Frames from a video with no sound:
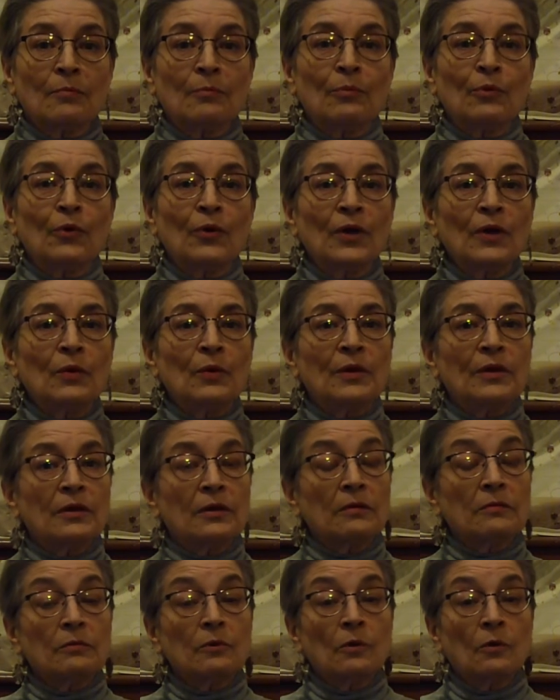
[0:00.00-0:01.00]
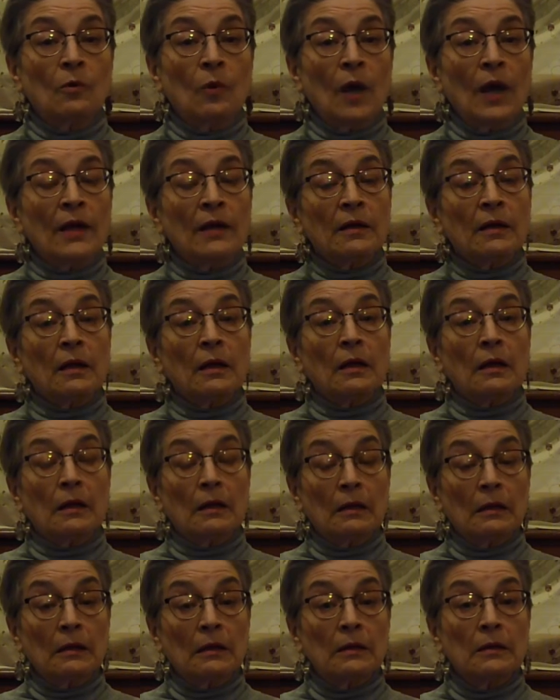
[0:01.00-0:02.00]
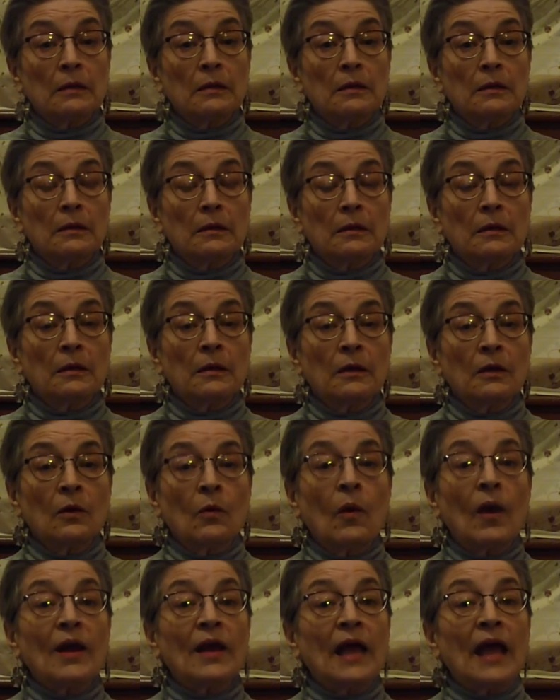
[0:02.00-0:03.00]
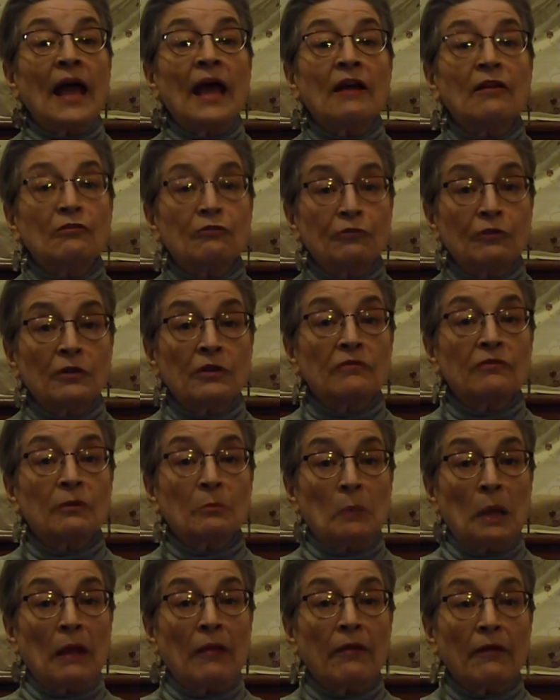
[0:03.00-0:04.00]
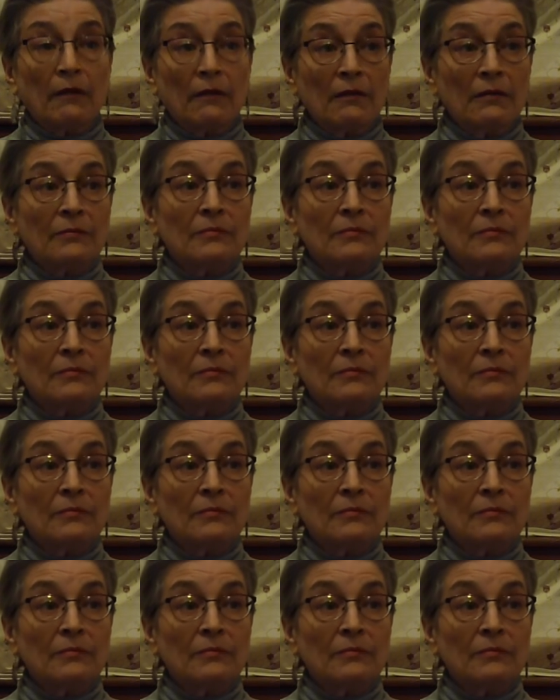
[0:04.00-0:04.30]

boy with quite a handful of a mother.